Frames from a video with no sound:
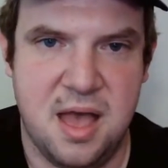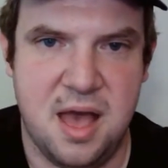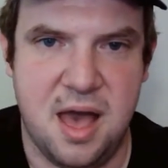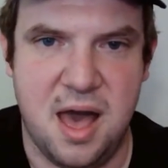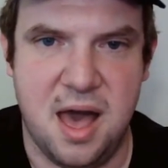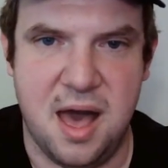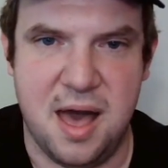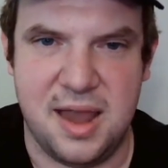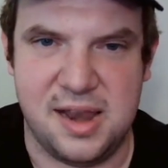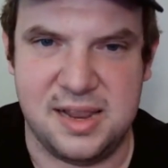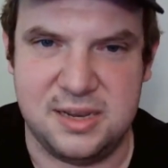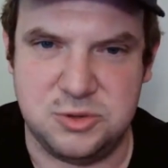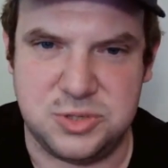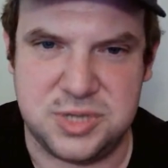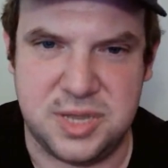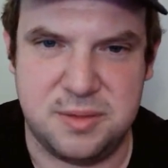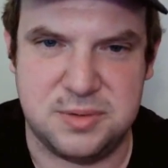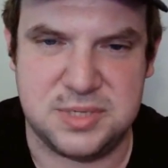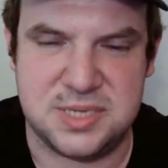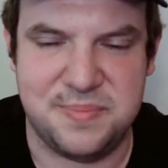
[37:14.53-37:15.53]
And if you
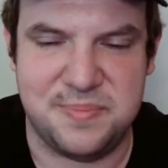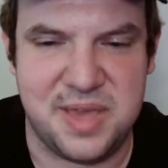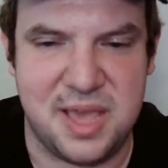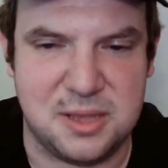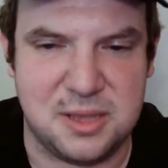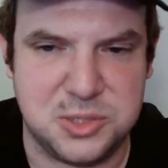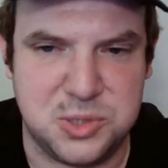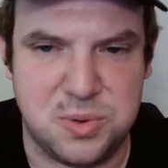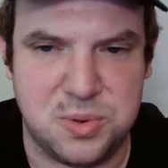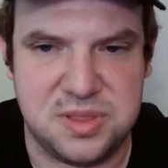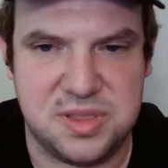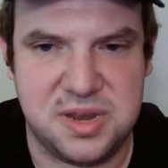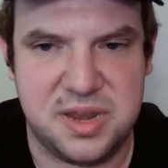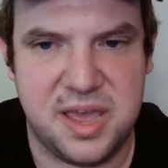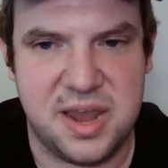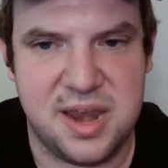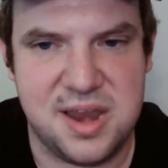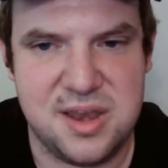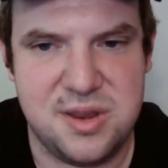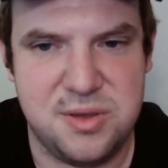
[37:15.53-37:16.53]
said there was something else you wanted to
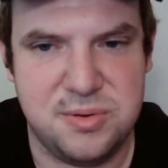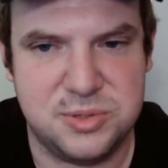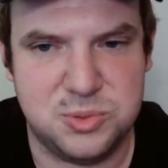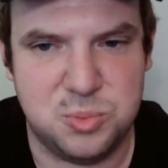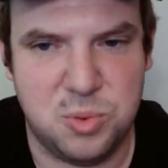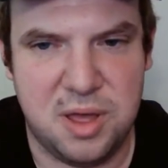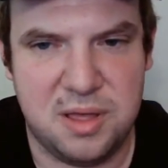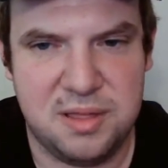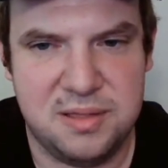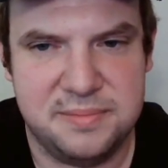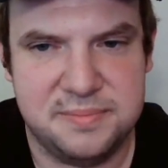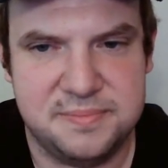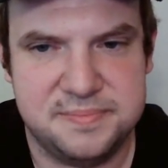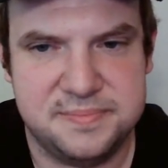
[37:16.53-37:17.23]
get into as well?